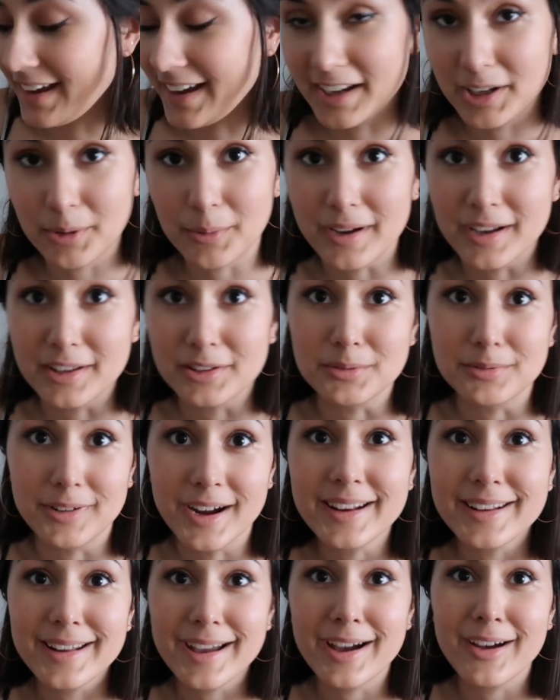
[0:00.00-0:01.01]
Anyways,
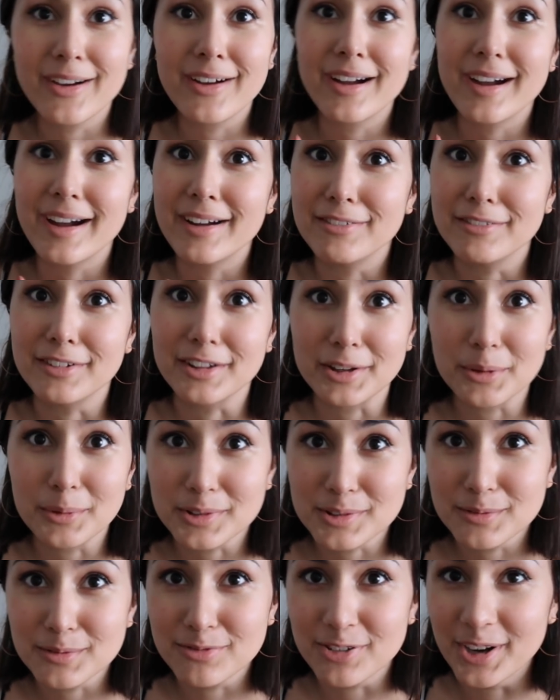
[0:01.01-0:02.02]
right now I really
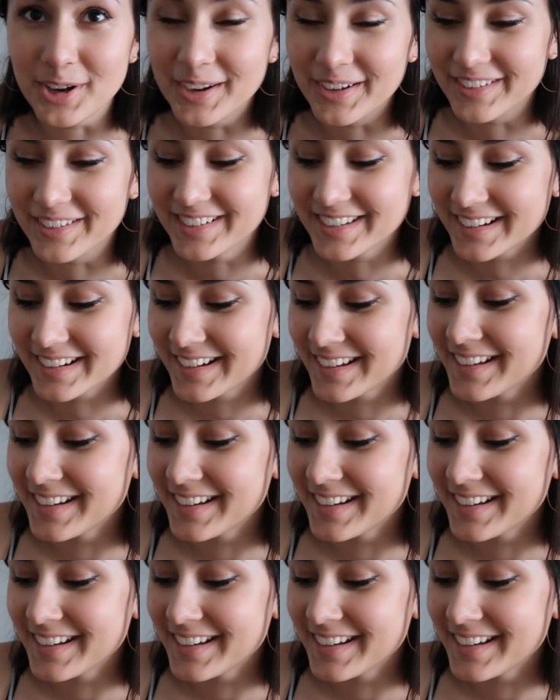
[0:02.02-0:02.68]
want some food,